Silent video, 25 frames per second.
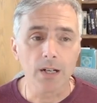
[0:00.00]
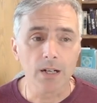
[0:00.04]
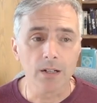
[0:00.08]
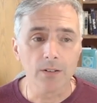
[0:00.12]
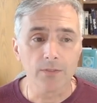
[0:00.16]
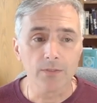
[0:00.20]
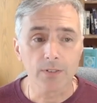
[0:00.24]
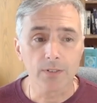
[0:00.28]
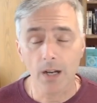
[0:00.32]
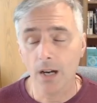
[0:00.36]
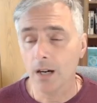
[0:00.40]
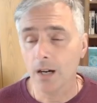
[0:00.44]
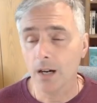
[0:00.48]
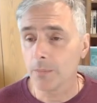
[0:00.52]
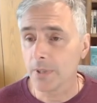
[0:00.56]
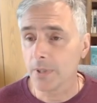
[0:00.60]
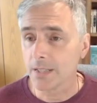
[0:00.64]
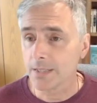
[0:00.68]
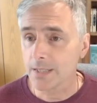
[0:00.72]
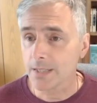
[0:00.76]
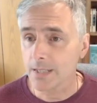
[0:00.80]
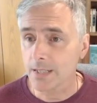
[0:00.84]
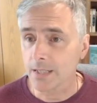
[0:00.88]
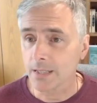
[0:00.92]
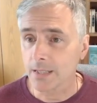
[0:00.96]
of
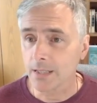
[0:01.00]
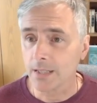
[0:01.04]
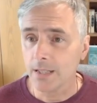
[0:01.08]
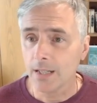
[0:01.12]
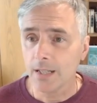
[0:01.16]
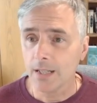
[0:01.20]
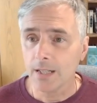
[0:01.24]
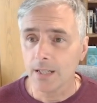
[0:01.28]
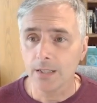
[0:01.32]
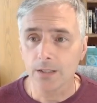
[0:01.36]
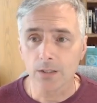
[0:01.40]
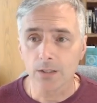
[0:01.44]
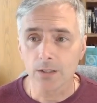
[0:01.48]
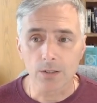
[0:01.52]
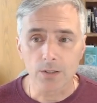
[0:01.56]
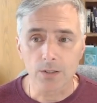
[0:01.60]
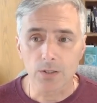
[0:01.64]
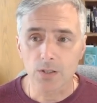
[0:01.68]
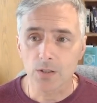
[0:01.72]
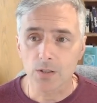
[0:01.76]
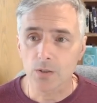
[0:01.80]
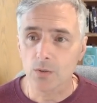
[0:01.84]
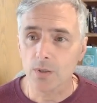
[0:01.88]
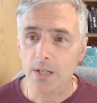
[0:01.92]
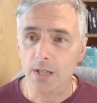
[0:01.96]
commenting your
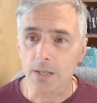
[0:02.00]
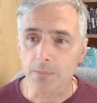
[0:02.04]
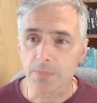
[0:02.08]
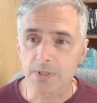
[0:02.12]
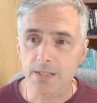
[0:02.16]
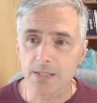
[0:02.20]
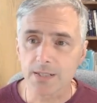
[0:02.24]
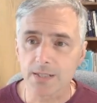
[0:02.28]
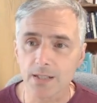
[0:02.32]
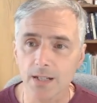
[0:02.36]
scripts,